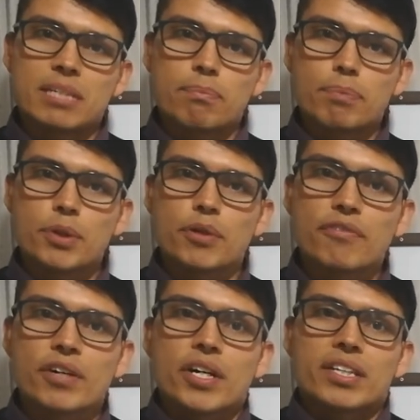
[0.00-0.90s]

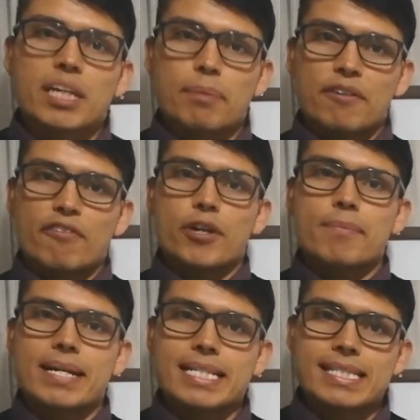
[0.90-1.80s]
improve their
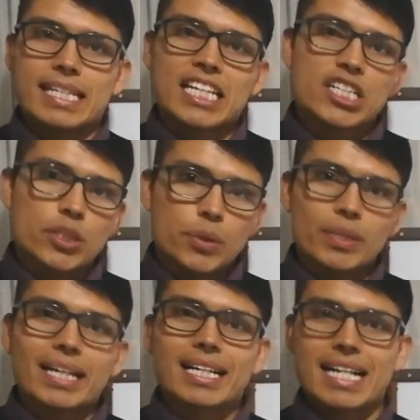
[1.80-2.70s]
performance into
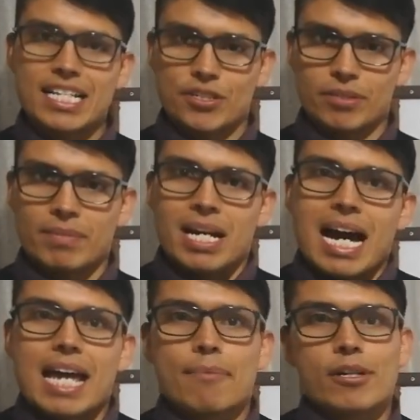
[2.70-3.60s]
the classroom.
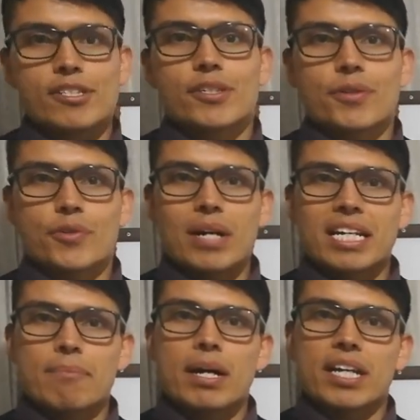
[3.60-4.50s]
I am also
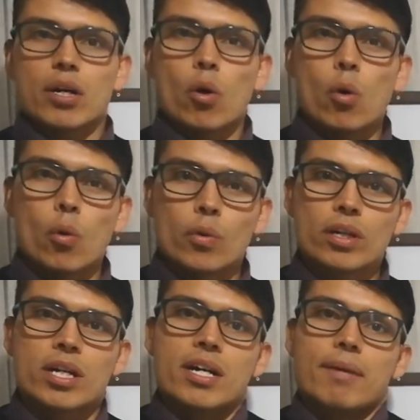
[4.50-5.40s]
running my
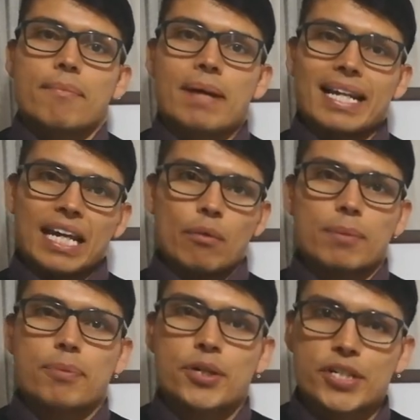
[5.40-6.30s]
own
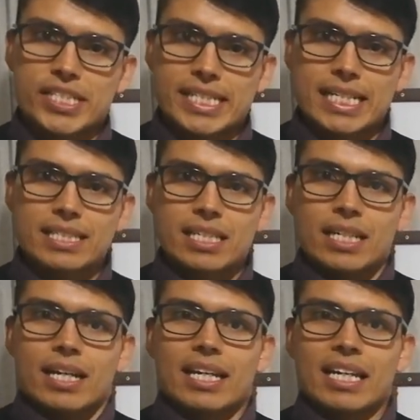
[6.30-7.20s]
bilingual project
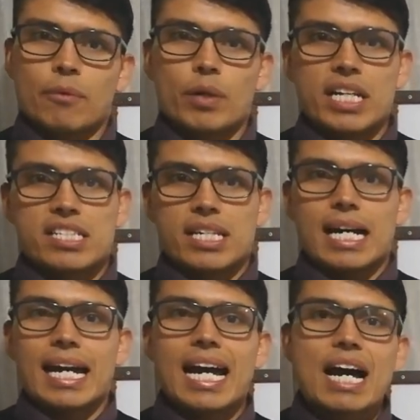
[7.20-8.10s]
in which
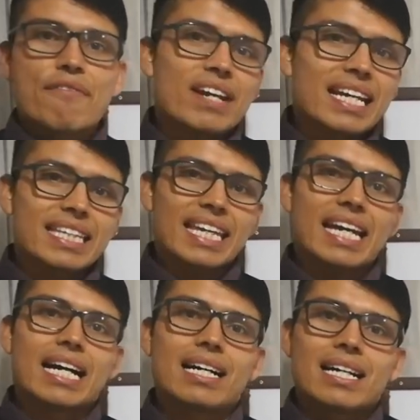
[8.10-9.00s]
I have an
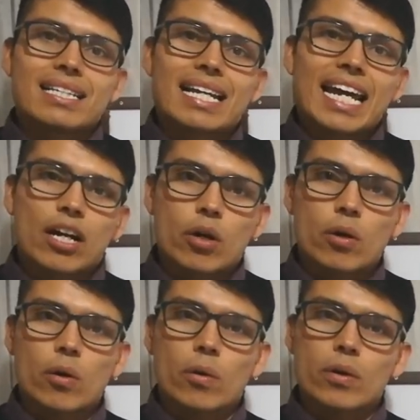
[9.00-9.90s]
idea that I
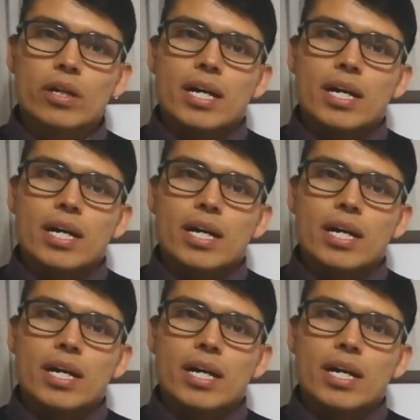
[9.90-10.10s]
call